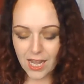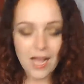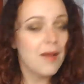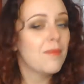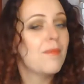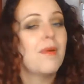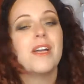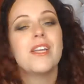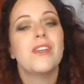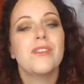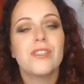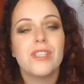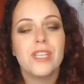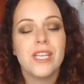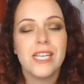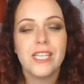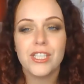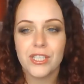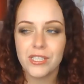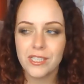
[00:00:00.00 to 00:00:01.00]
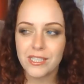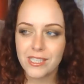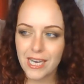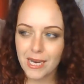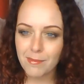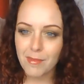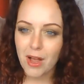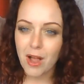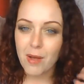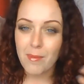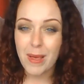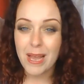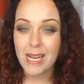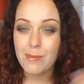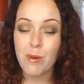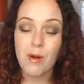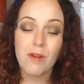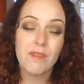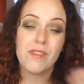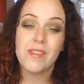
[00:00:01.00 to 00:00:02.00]
I usually just take my
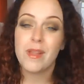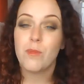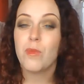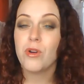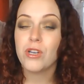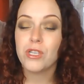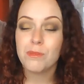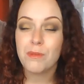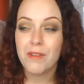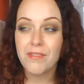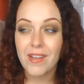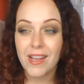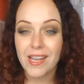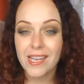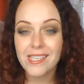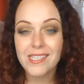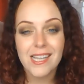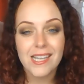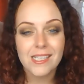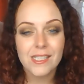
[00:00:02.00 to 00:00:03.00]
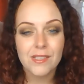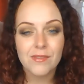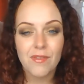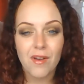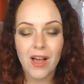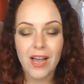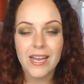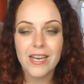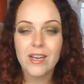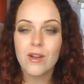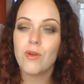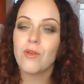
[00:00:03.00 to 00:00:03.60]
makeup off and then wash my face, and that's fine.